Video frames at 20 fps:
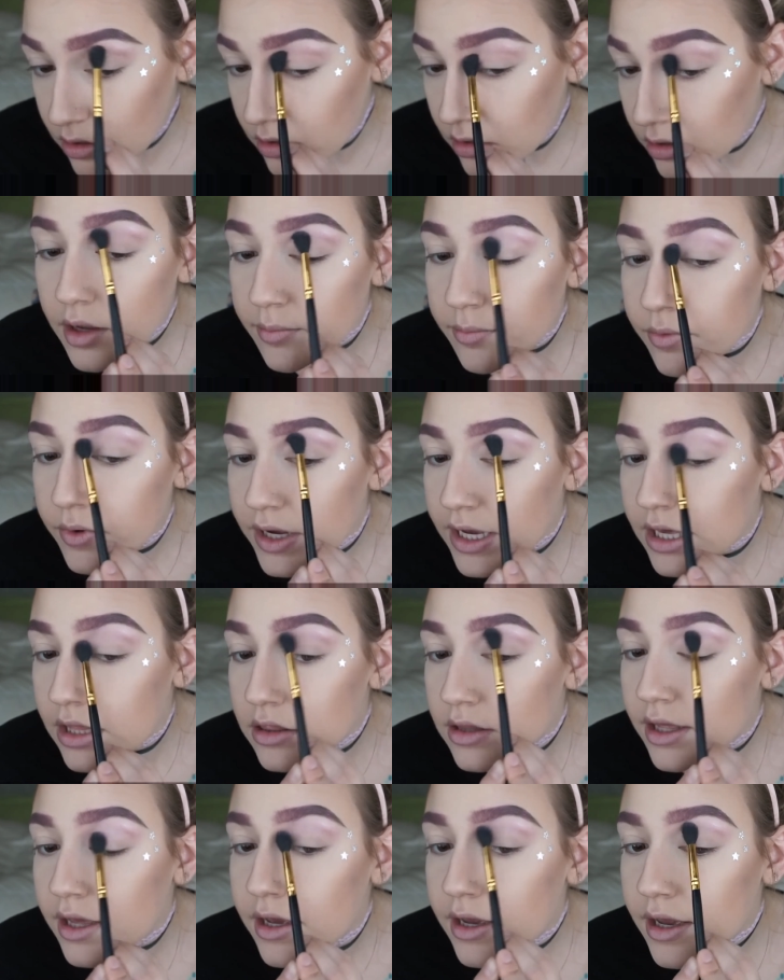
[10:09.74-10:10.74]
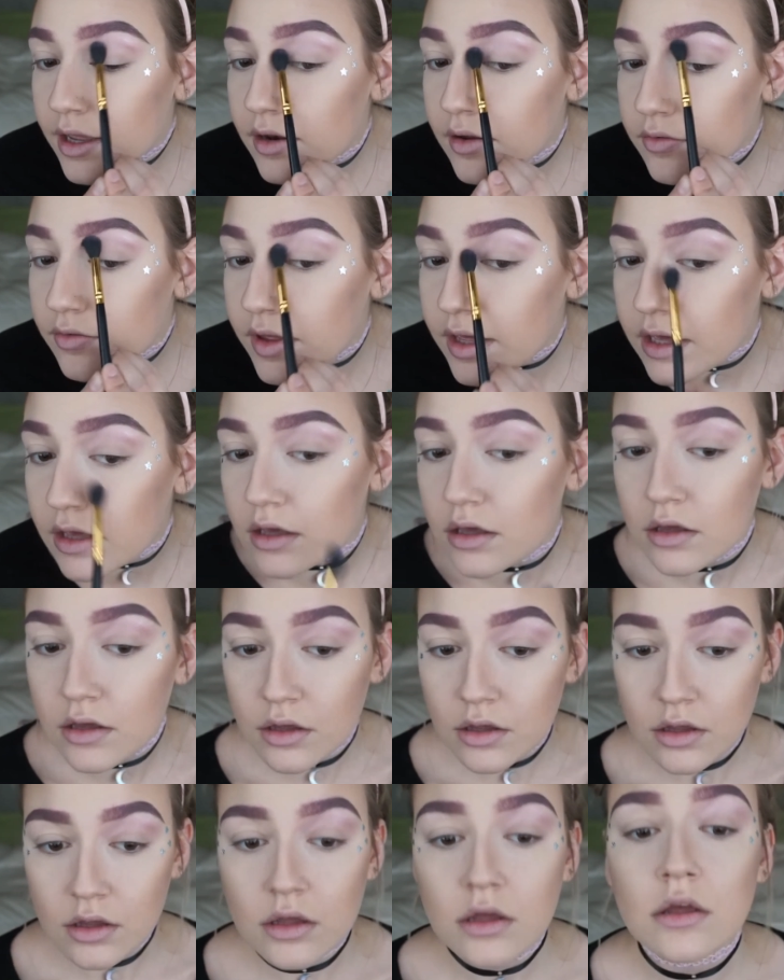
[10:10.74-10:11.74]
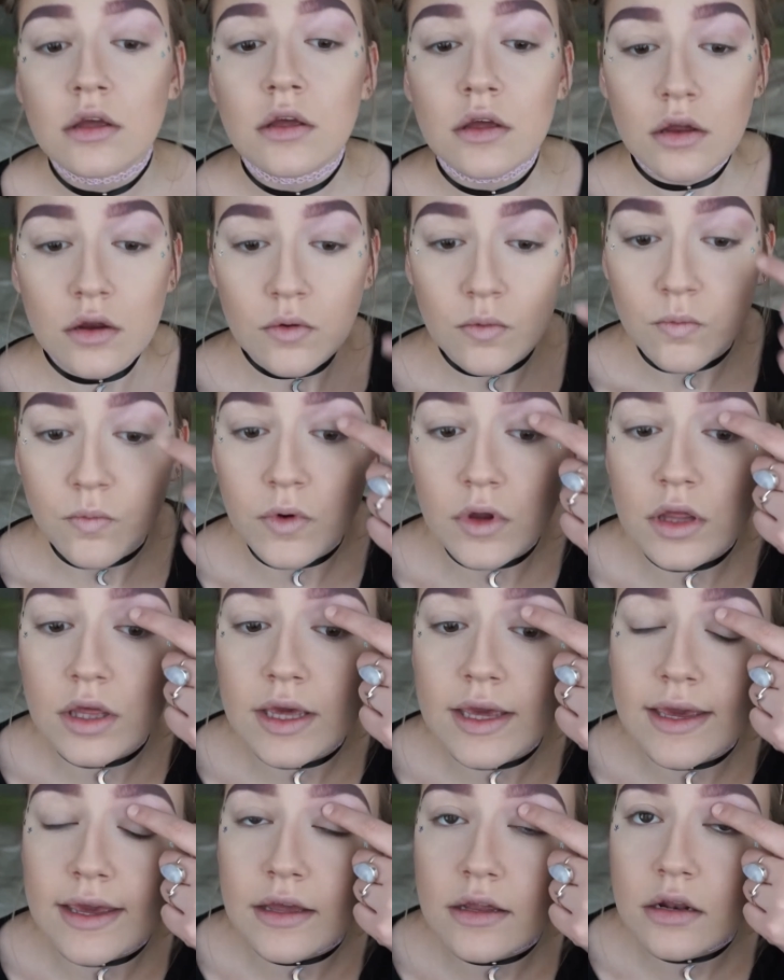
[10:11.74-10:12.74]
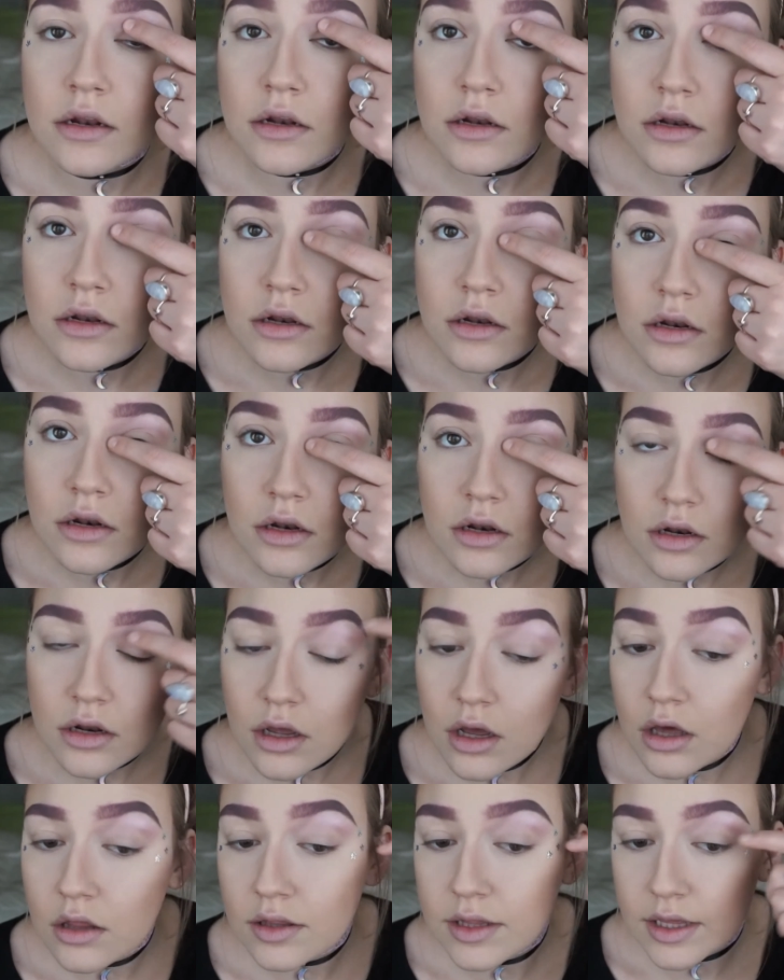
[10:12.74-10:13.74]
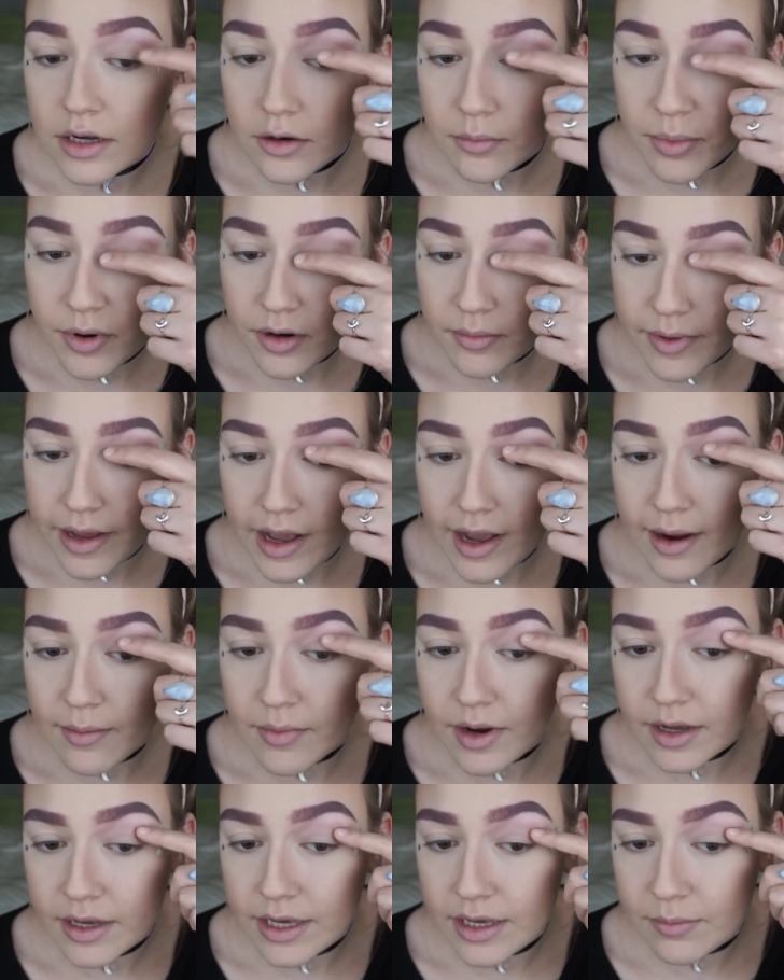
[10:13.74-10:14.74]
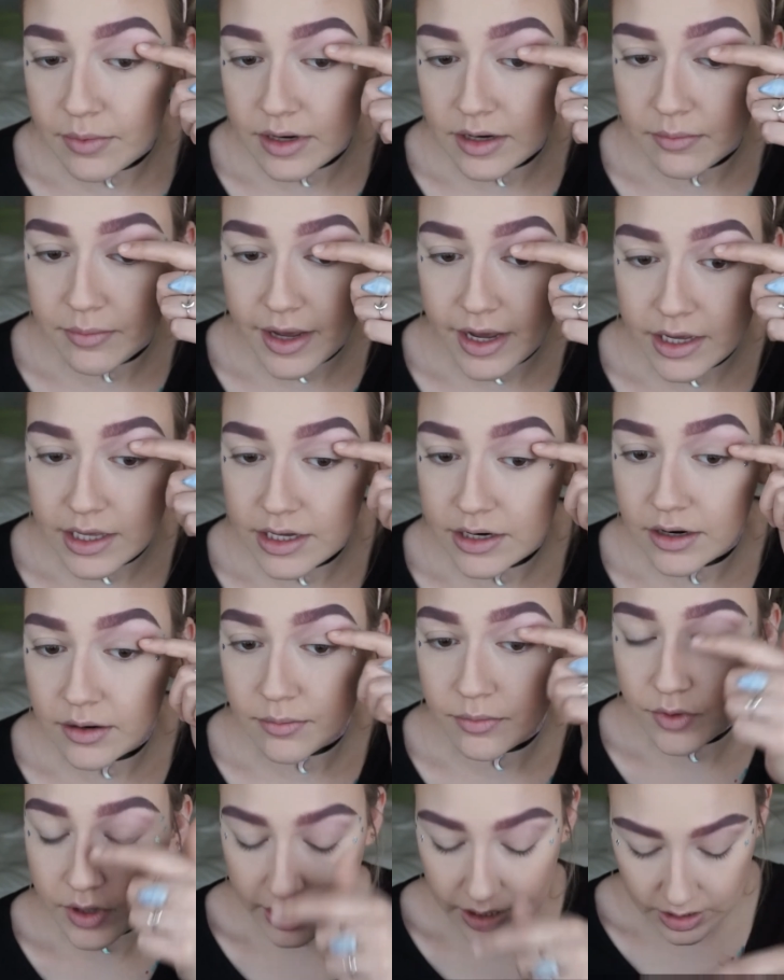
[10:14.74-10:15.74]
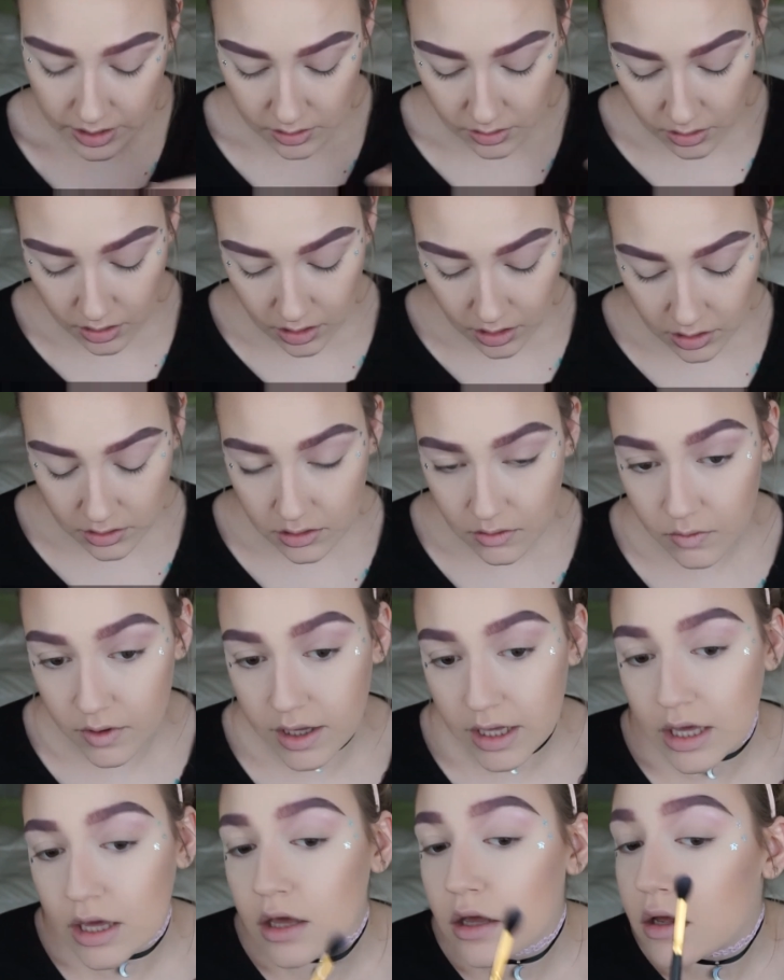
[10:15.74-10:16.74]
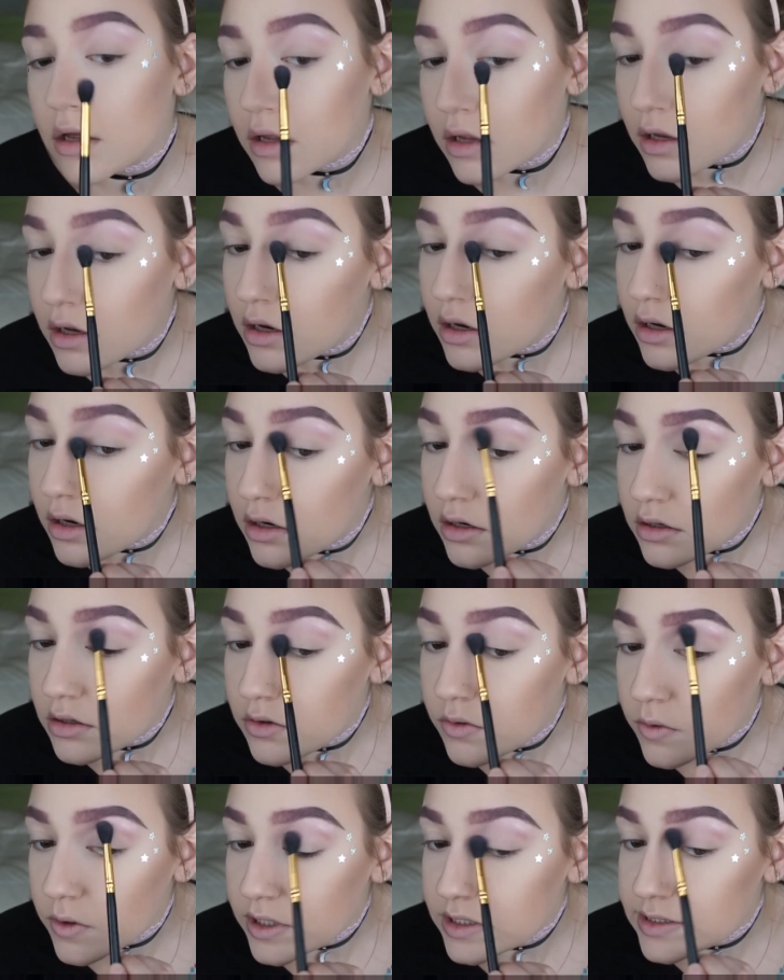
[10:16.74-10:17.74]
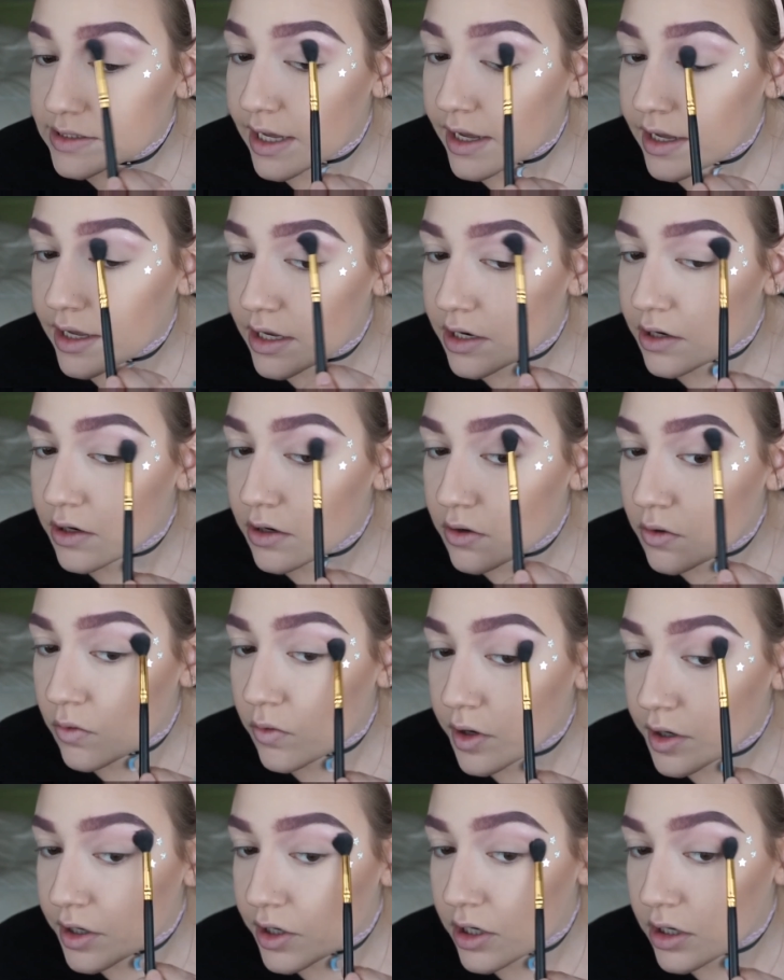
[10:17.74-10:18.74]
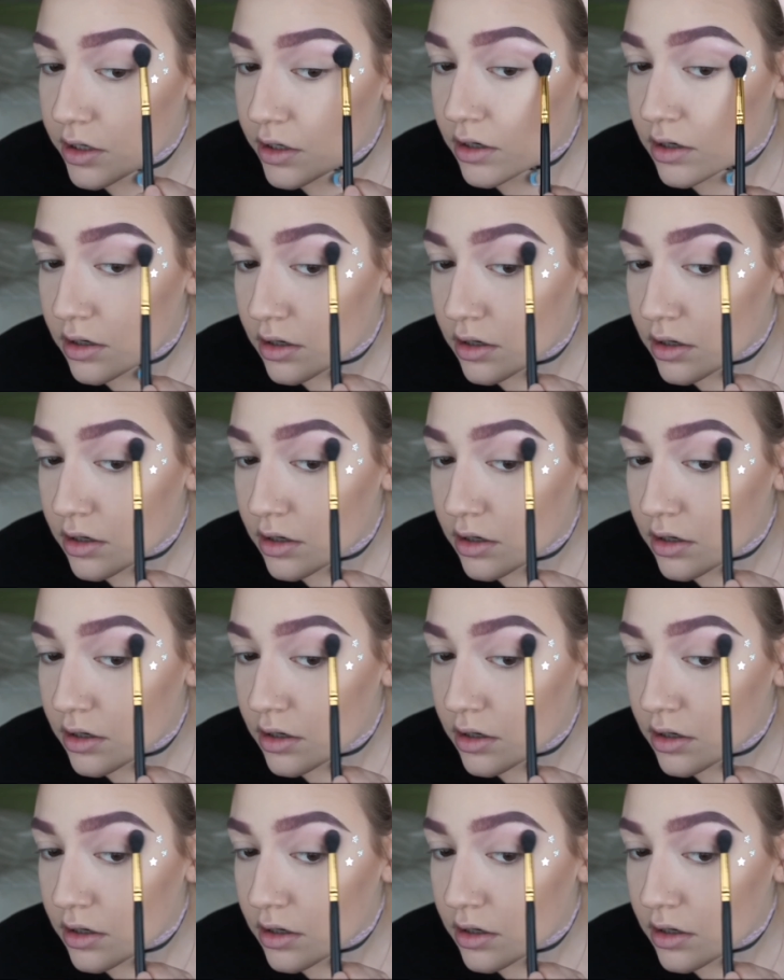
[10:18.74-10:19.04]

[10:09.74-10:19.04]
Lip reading: I'm bringing that kind of like really in on the inner part of my eye. I'm not keeping it back here. I'm bringing it all the way towards that inner corner.